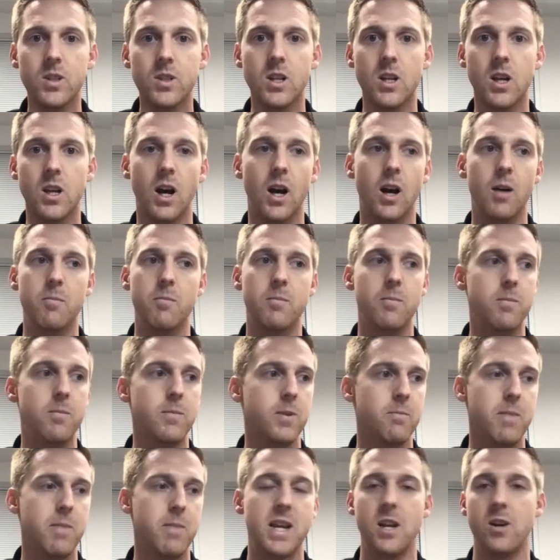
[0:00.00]
um,
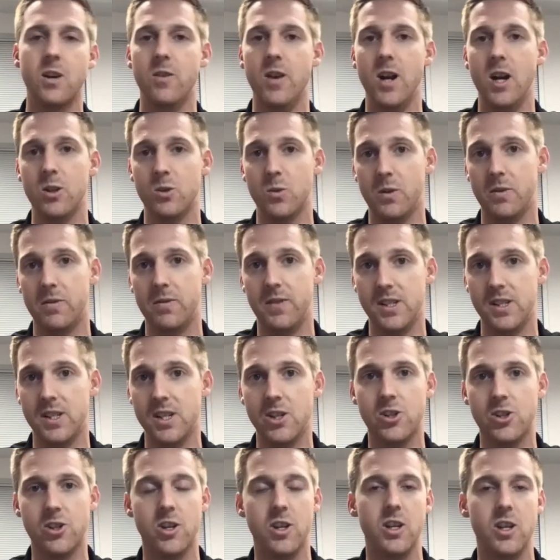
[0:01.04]
making rounds with
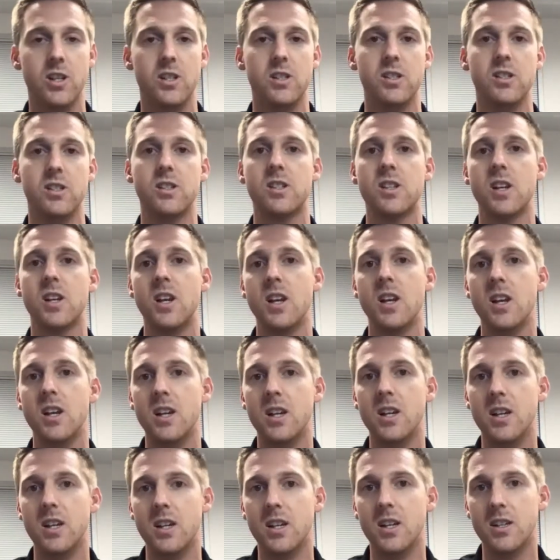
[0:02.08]
physicians,
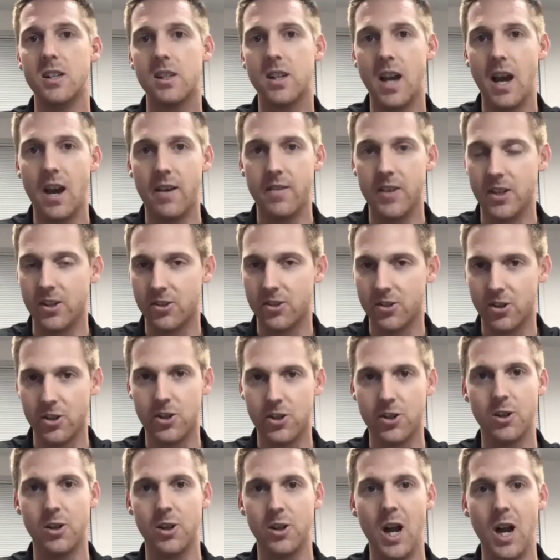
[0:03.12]
having
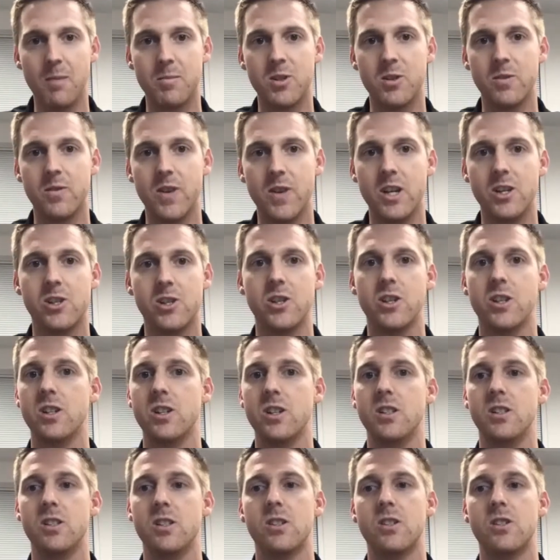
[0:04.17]
surgical
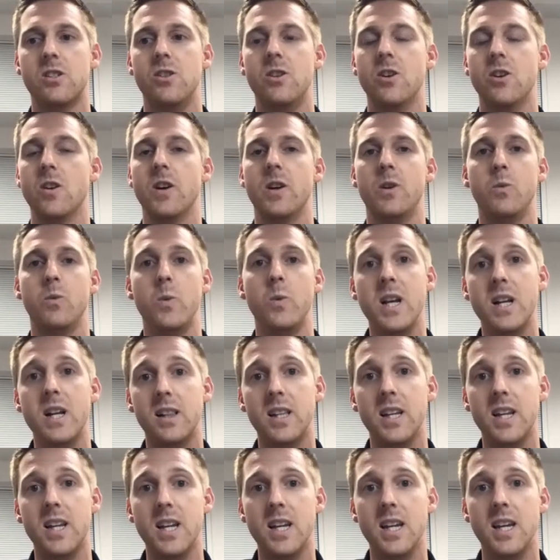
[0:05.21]
observations. You're in
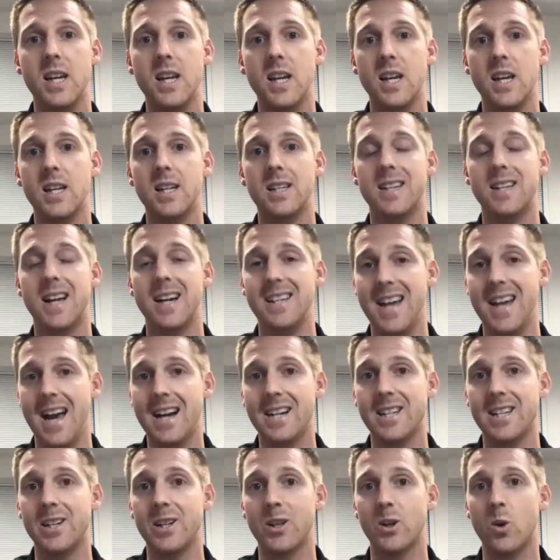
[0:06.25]
weekly
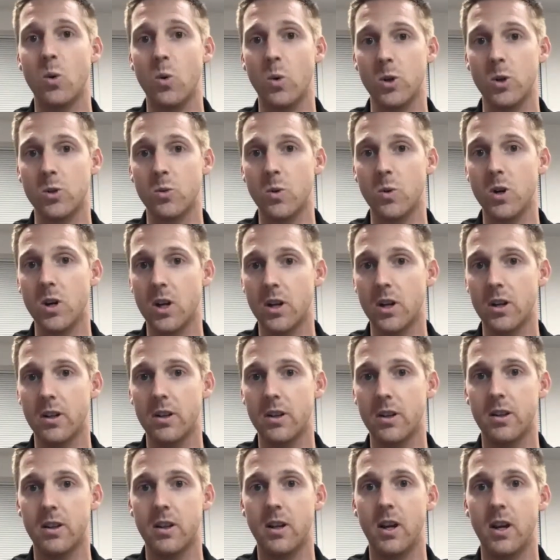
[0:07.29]
didactic coursework
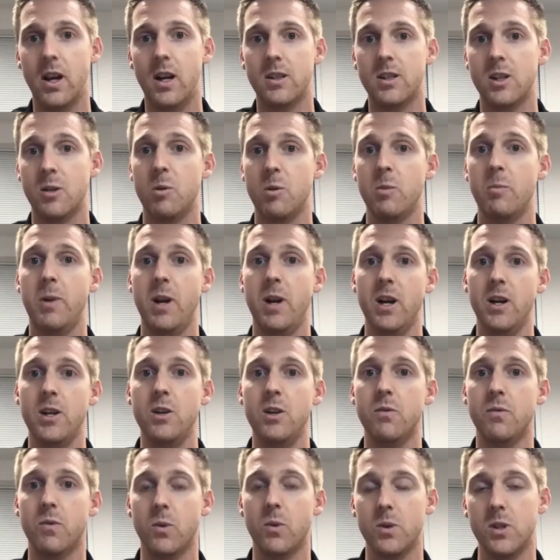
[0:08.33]
uh, to prepare you
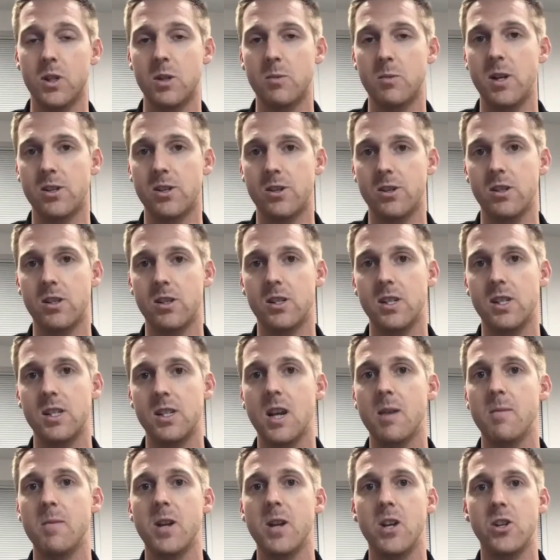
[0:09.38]
for the specialist
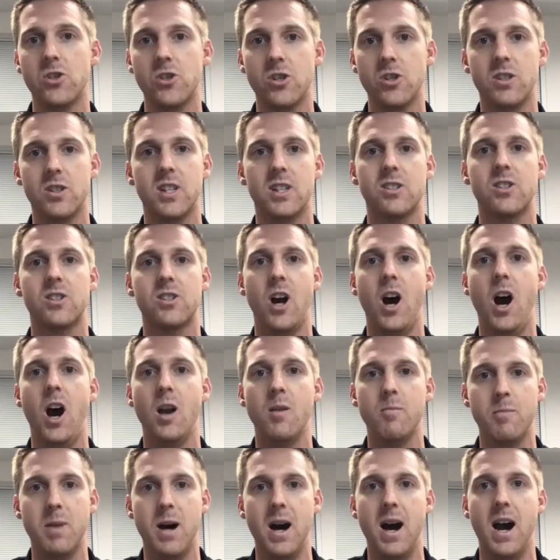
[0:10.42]
examination that's taught
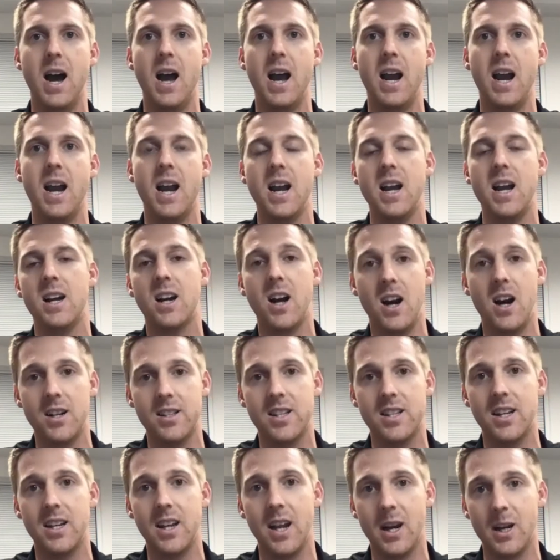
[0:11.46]
by
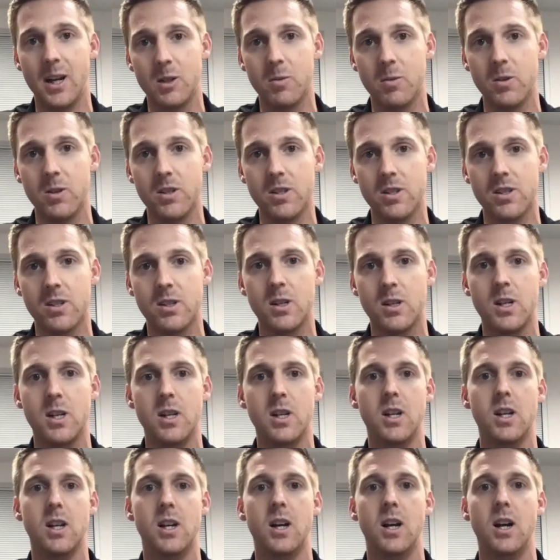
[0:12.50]
content experts.
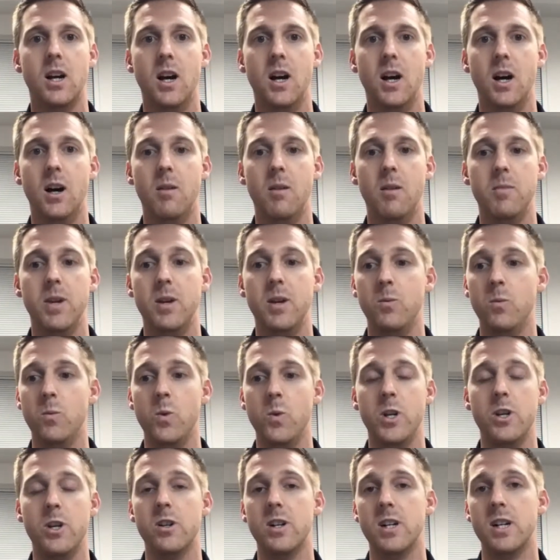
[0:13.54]
Um, and
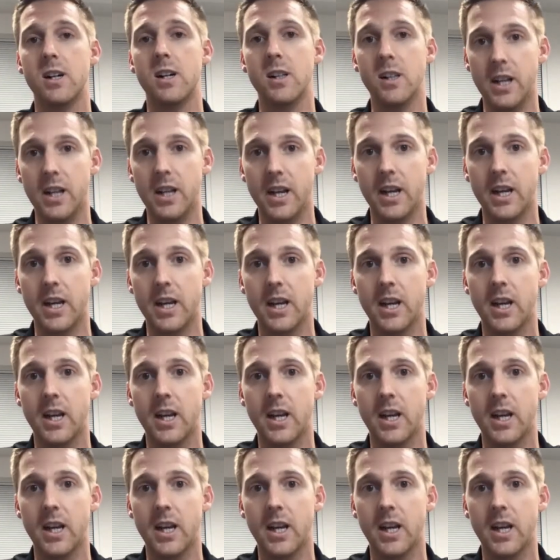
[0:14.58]
when you're in clinic,